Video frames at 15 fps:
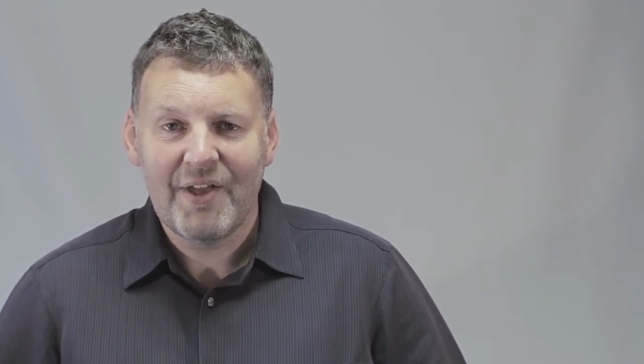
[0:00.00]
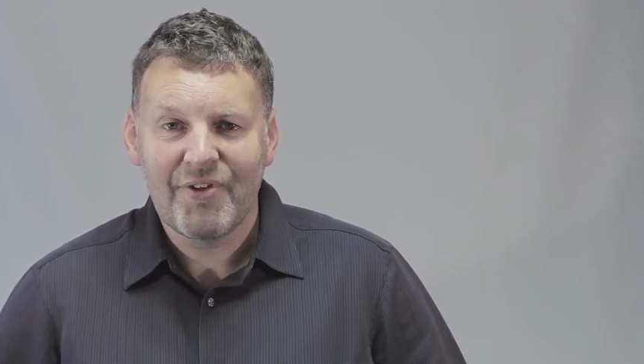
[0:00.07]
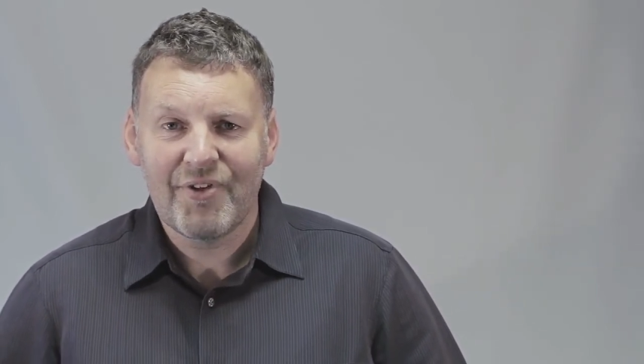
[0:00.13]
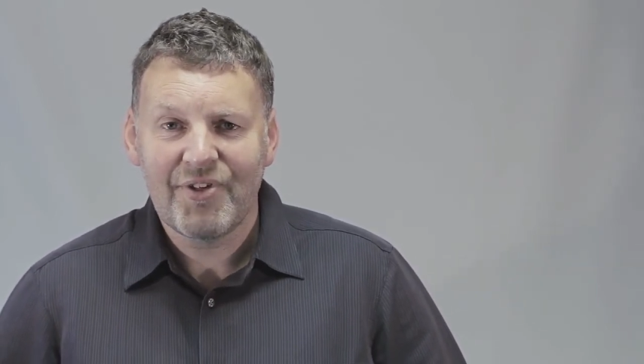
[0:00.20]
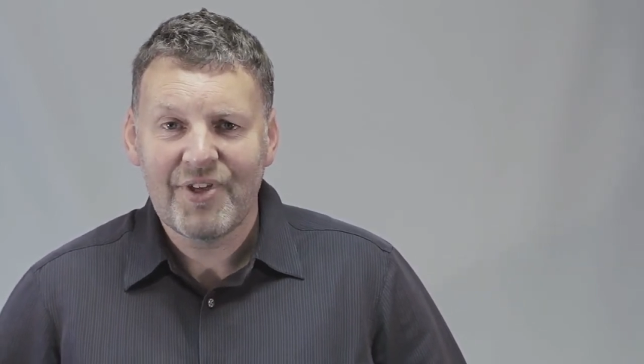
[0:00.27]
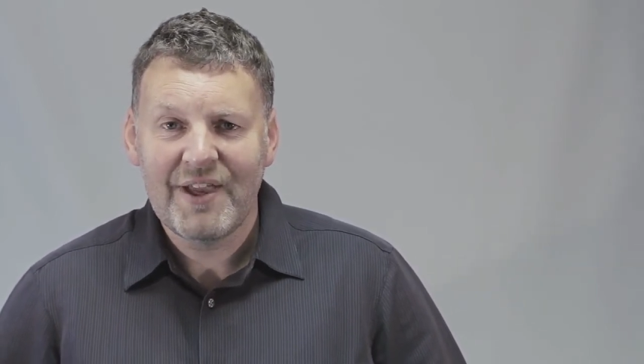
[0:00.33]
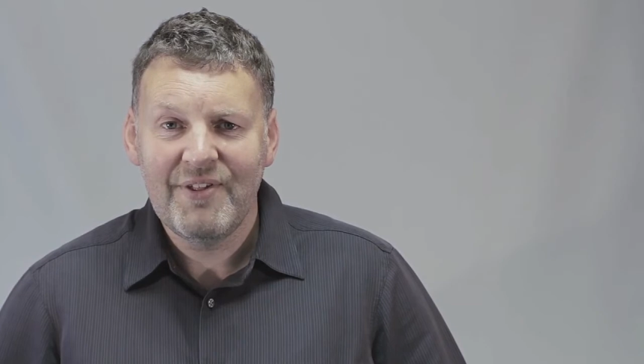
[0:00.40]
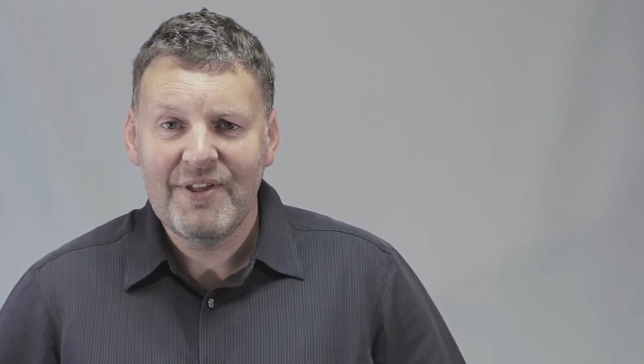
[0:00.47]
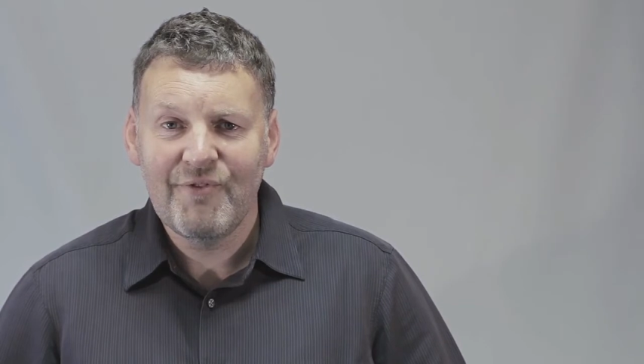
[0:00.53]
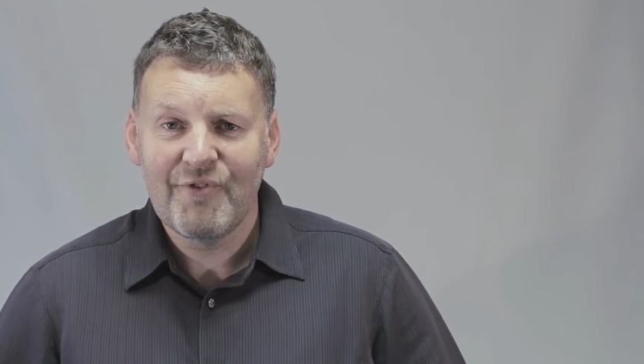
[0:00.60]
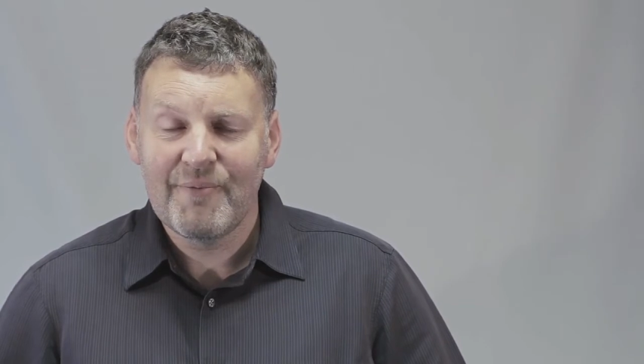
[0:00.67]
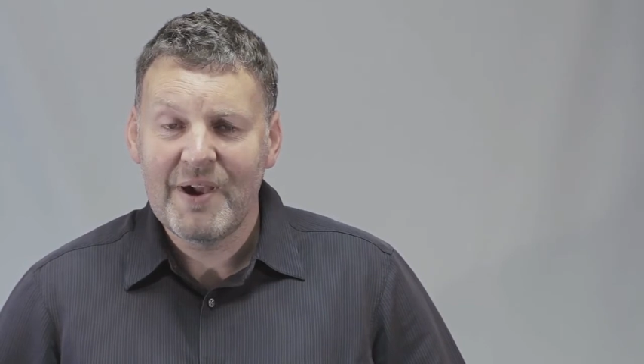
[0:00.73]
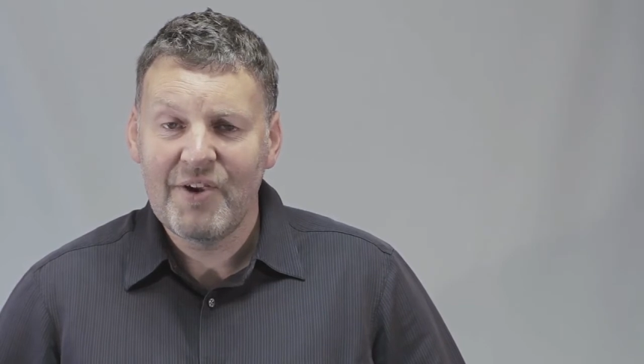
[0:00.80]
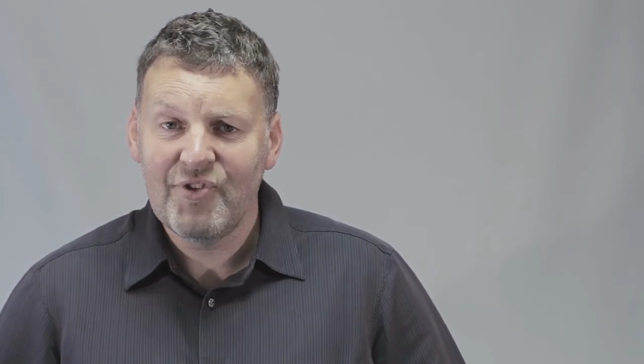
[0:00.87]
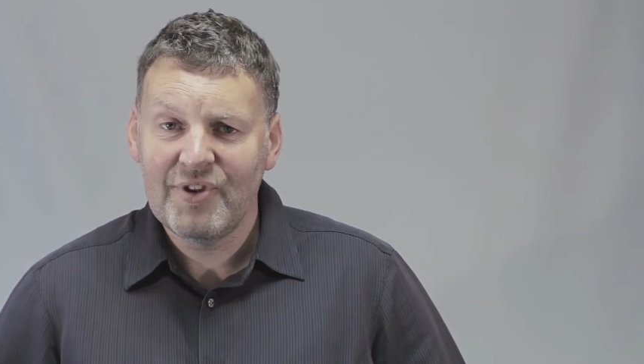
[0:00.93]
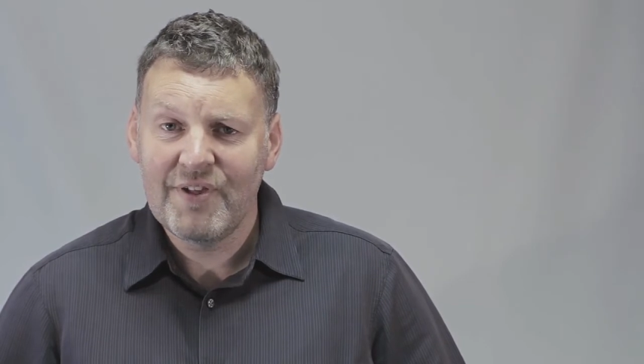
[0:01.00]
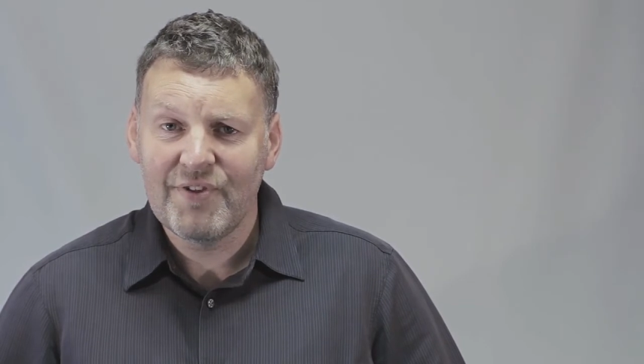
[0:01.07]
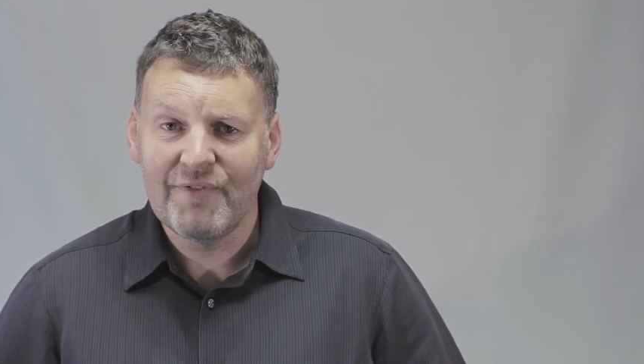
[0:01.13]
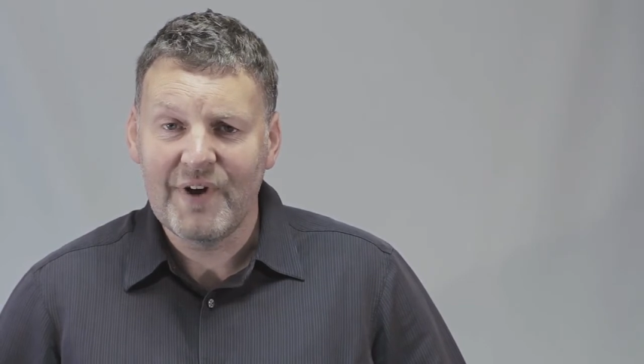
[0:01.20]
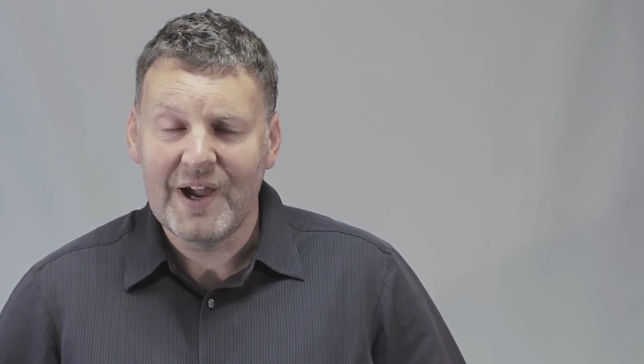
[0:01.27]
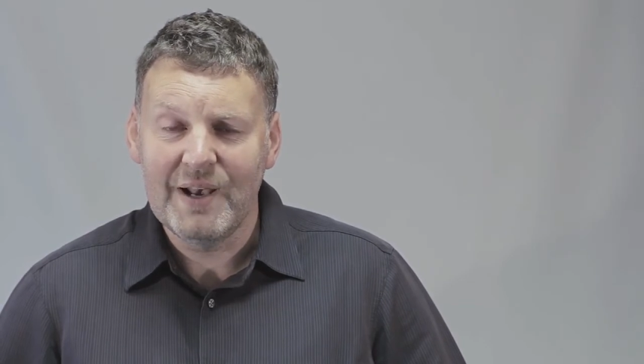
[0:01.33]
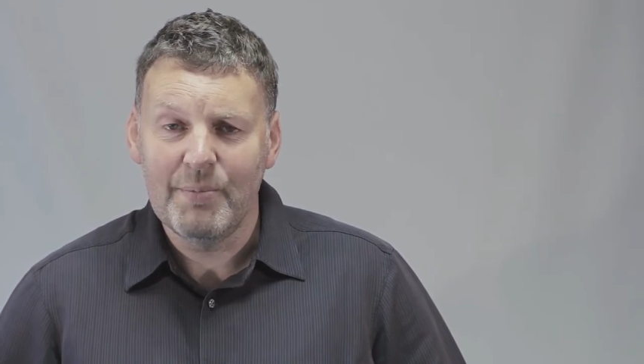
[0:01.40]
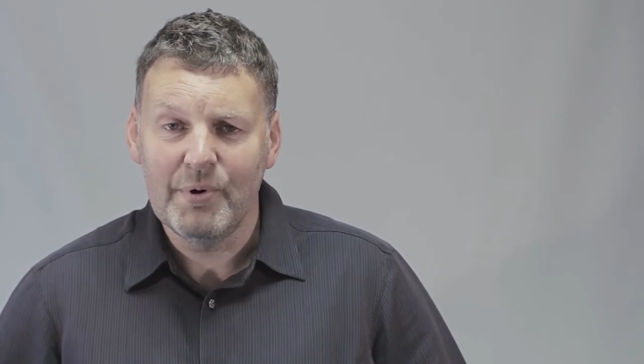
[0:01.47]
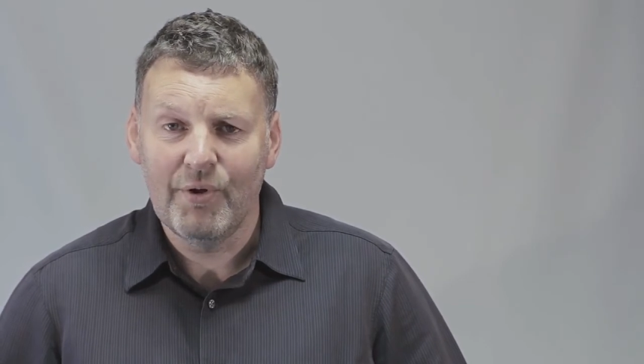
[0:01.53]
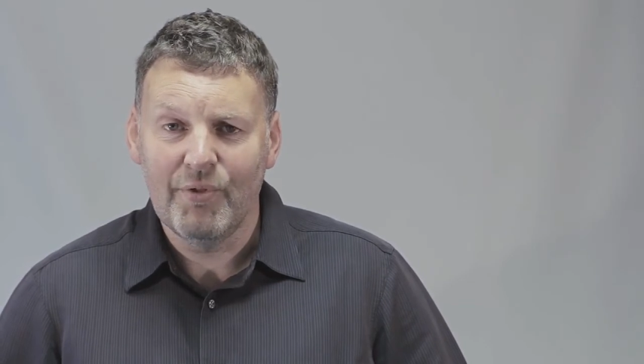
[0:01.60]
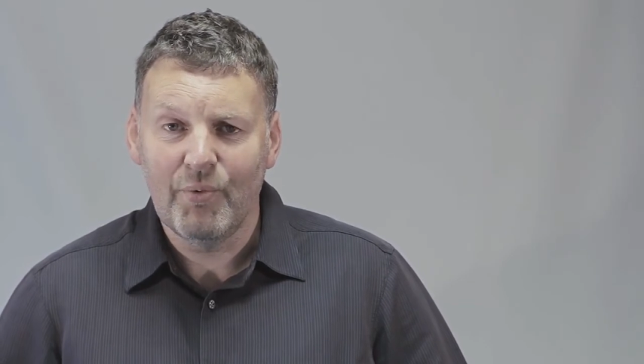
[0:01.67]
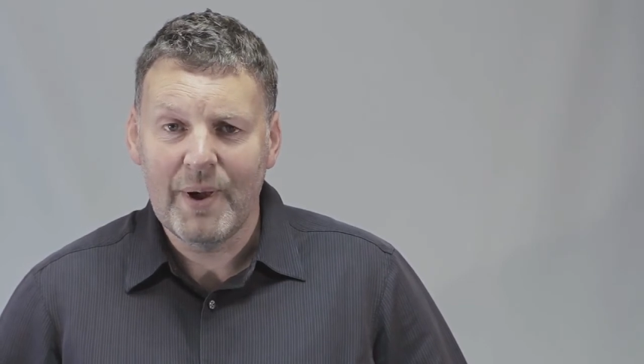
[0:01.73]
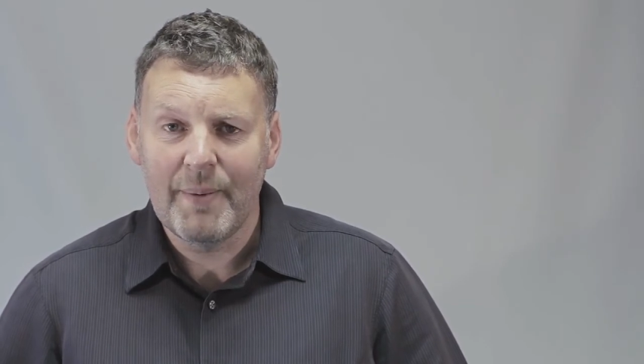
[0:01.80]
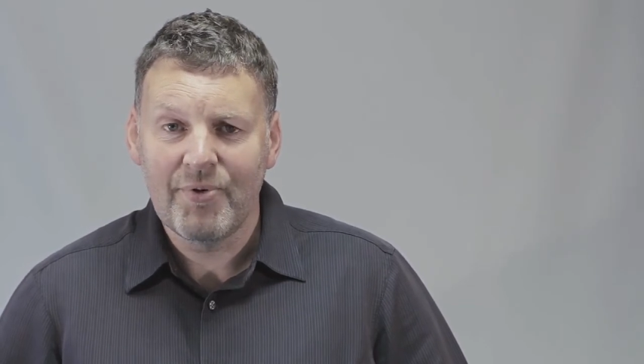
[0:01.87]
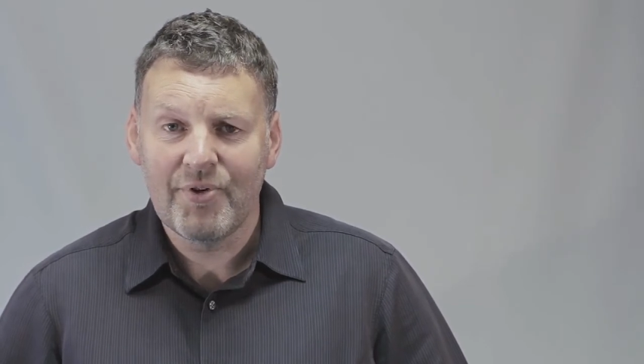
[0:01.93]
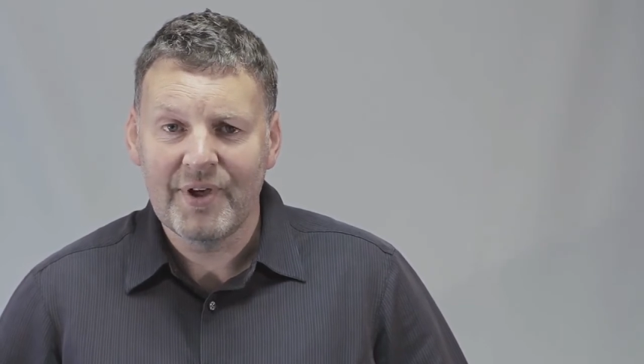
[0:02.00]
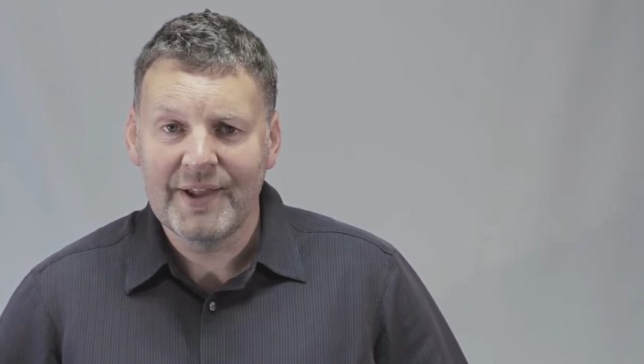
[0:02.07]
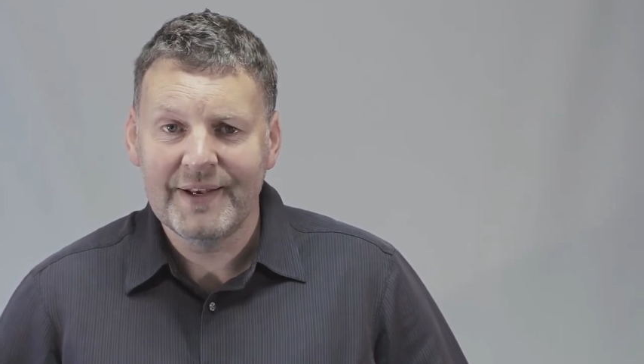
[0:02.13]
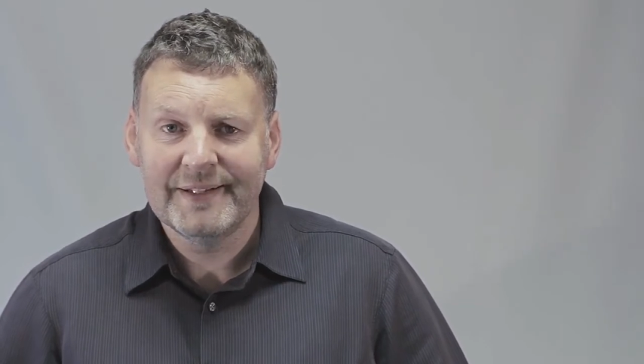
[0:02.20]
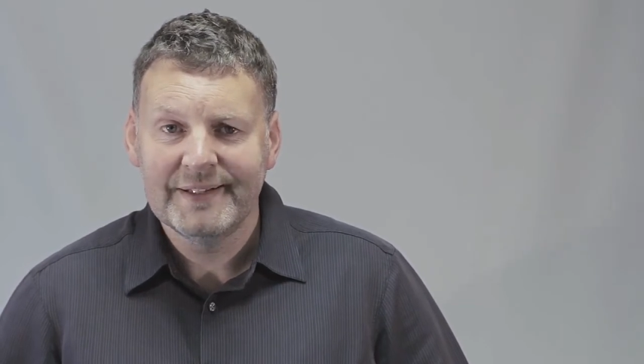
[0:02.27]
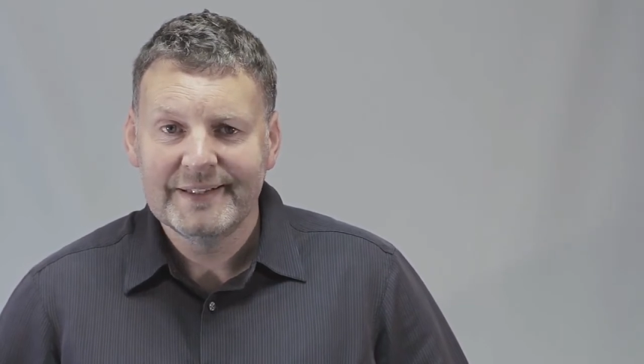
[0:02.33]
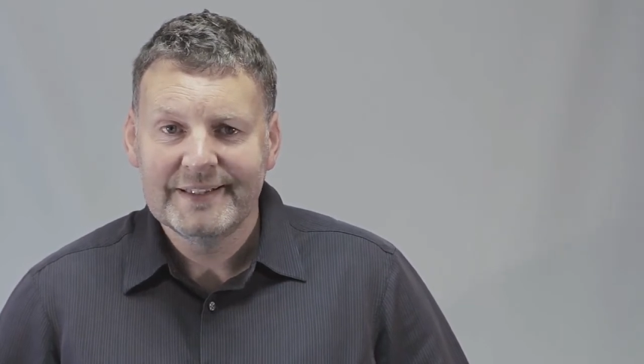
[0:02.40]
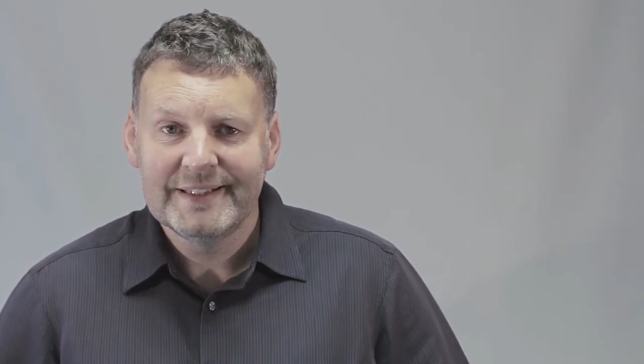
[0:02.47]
As I say, the information is available on the website.